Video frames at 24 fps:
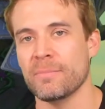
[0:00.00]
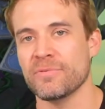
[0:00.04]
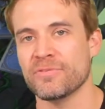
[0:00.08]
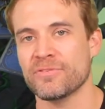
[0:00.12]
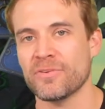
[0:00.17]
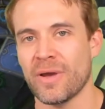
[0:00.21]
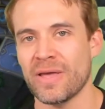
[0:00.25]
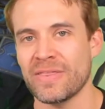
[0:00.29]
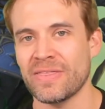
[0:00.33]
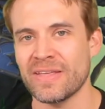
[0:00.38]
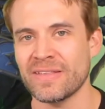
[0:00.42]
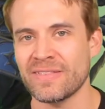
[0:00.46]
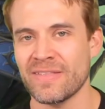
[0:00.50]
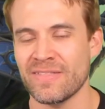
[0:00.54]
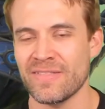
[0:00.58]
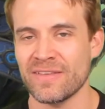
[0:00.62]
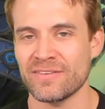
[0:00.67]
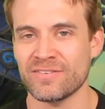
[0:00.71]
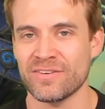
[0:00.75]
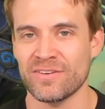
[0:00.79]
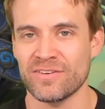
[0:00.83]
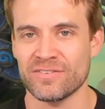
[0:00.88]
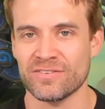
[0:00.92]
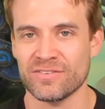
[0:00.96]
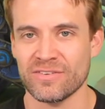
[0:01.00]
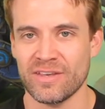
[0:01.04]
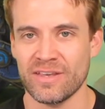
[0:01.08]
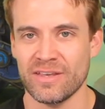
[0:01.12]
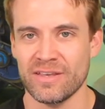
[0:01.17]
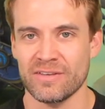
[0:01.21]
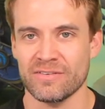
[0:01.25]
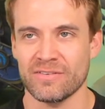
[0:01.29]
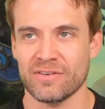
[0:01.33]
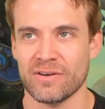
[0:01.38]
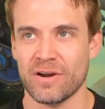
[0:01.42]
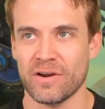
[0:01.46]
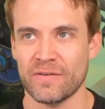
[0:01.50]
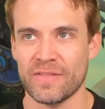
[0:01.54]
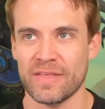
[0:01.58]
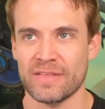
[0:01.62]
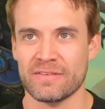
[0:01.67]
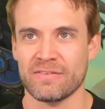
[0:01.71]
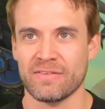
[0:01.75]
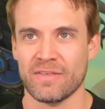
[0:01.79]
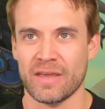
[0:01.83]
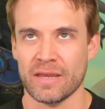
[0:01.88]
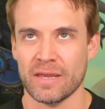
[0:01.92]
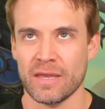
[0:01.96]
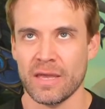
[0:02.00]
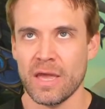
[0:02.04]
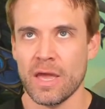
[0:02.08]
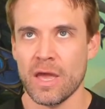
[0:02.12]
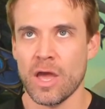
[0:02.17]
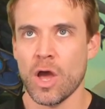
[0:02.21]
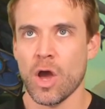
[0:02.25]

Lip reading: So I think that this is a card that's like